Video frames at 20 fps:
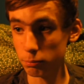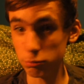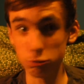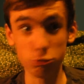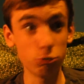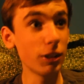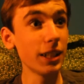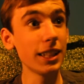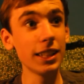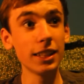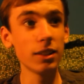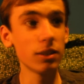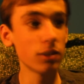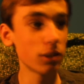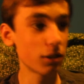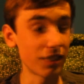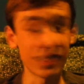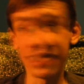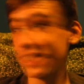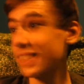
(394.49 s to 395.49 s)

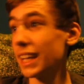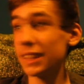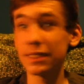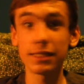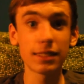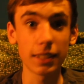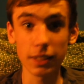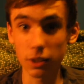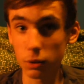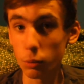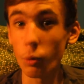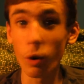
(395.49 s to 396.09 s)
brilliant, fantastic